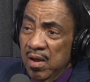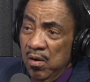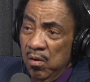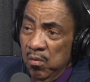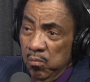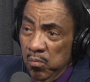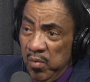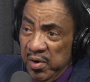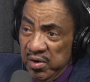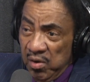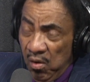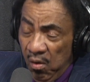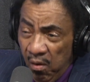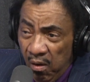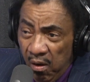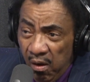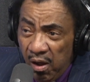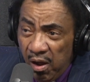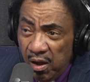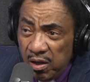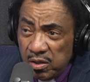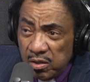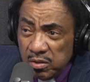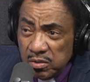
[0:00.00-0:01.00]
when
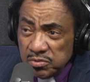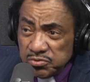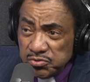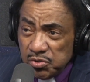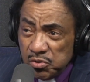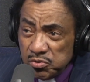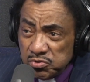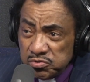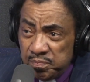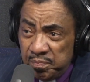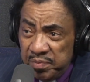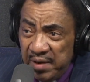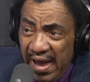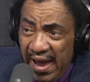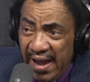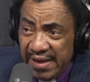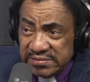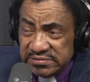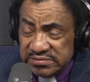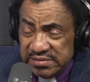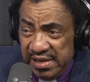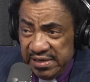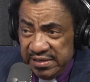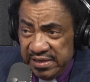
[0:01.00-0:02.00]
all those
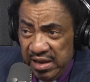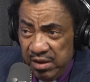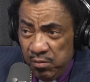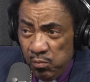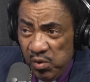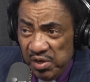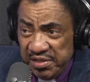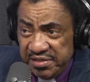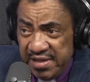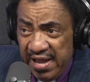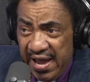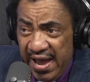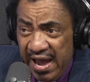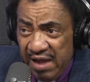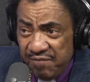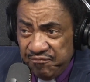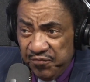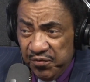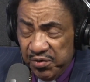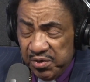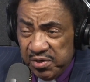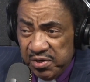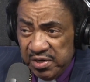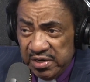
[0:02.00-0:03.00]
blacks that they went to
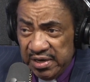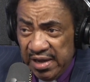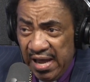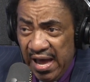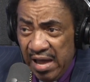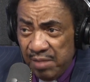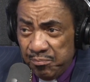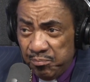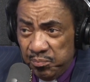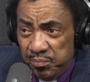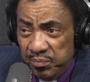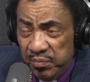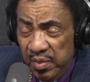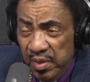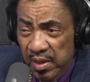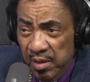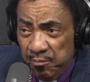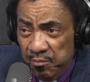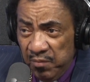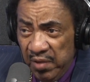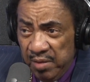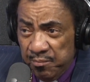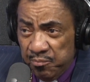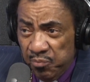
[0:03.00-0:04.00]
Africa and got
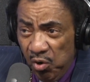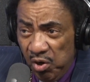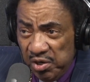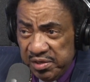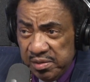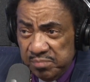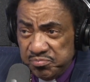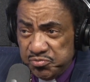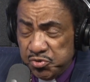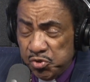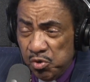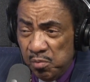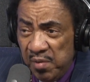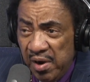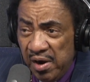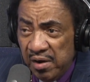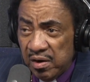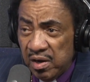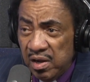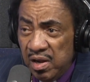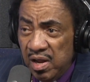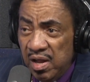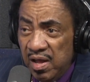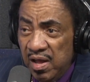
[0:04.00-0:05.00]
and brought them to
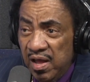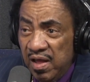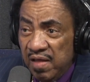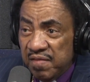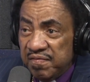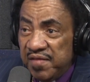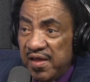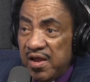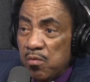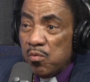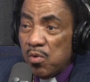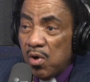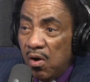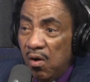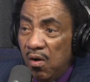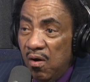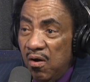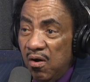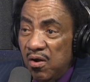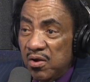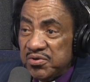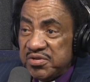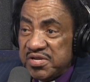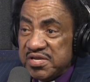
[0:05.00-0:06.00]
America, they
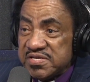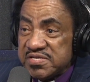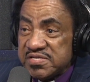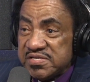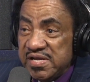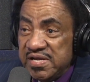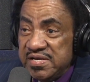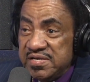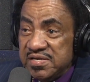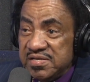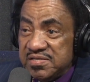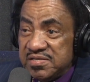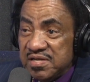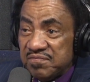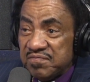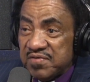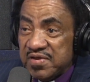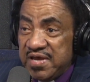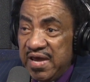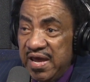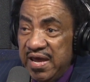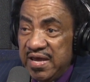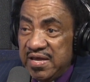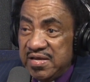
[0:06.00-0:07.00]
all descendants of
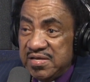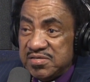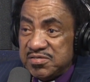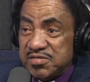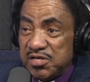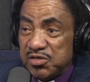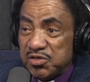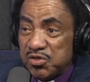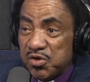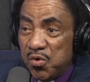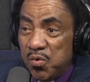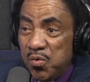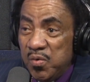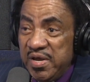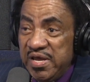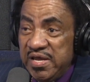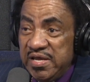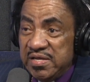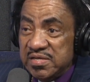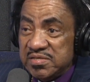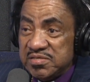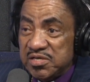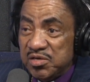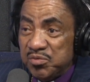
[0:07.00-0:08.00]
kings and
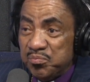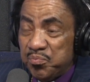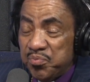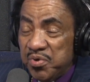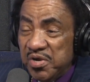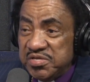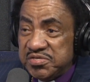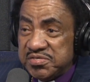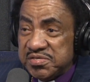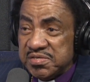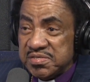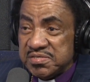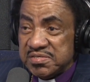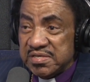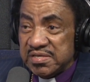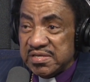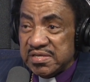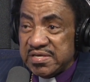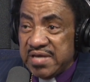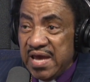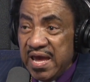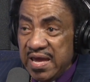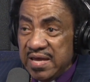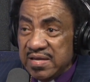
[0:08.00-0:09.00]
queens and princes
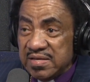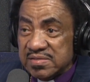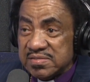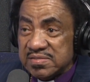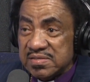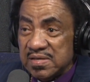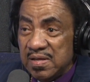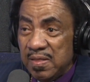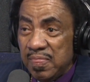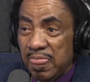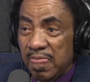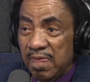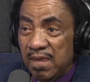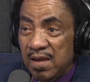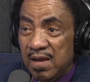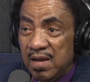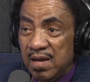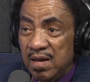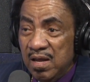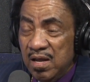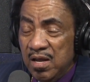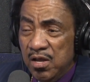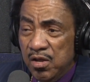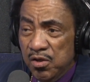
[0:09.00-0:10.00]
and kings.
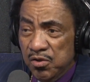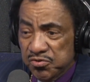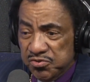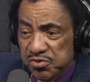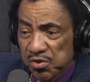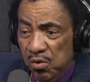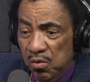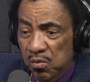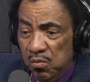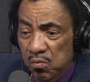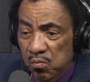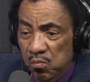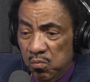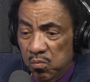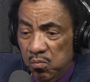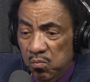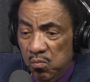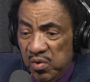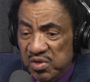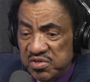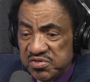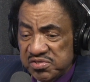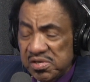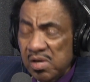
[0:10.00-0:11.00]
So
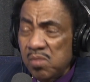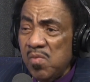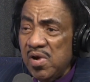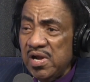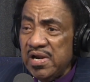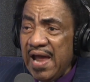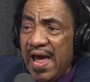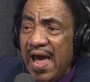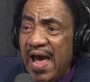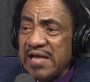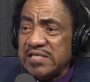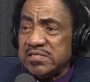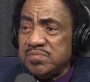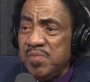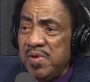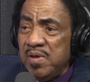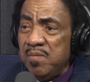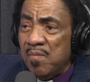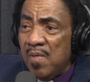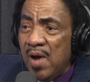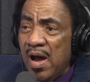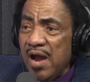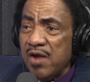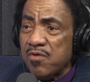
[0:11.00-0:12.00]
when someone asks me
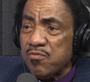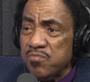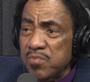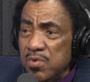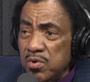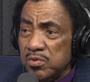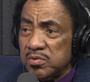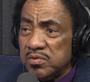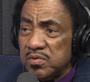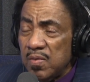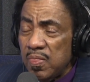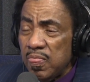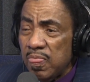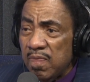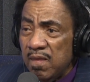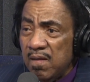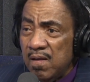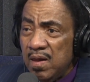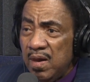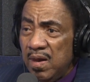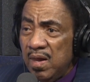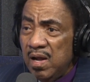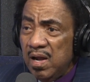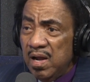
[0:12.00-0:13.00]
my root,
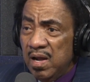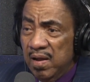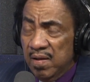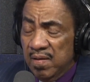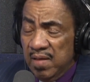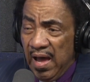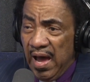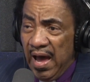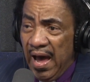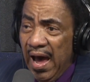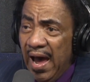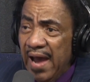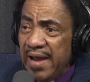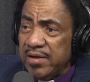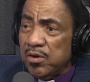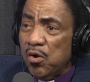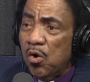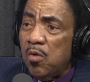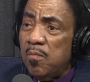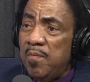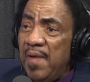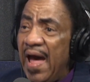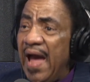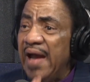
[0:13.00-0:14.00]
I
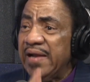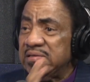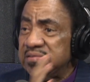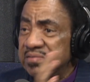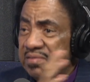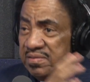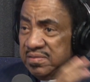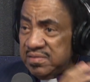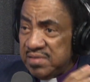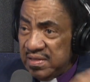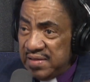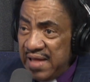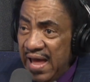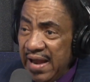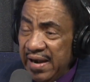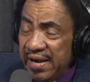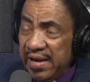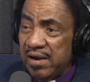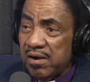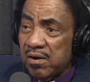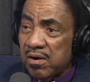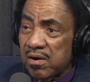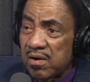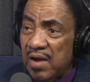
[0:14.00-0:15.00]
go back to that
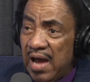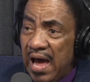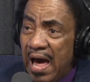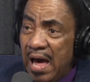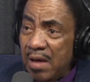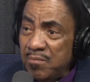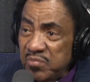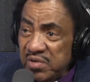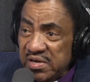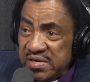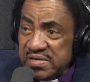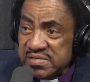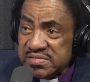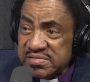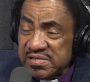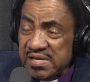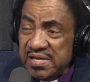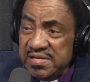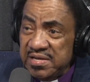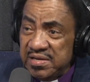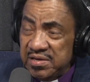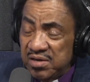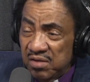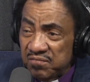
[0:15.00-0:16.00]
era. I'm a
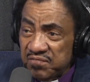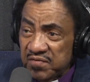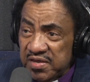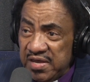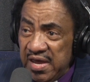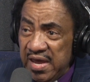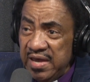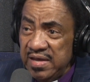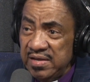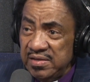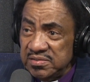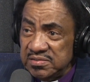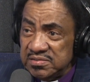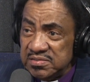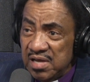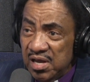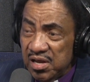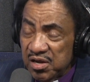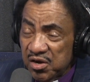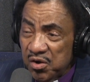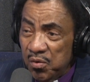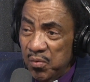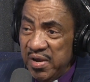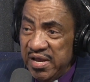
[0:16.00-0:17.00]
descendant of kings,
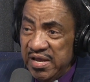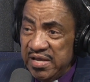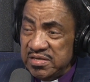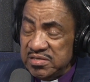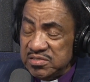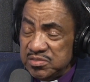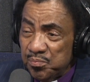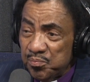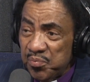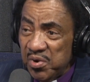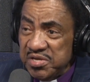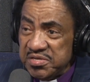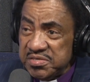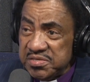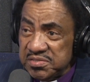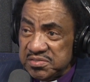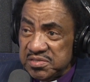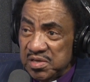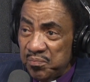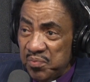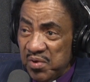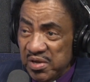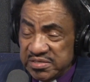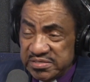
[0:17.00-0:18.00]
queens, princes,
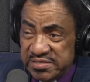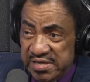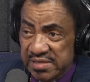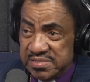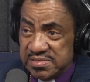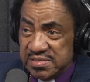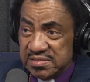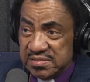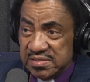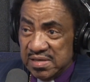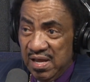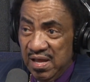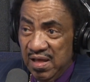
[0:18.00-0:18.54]
and princesses.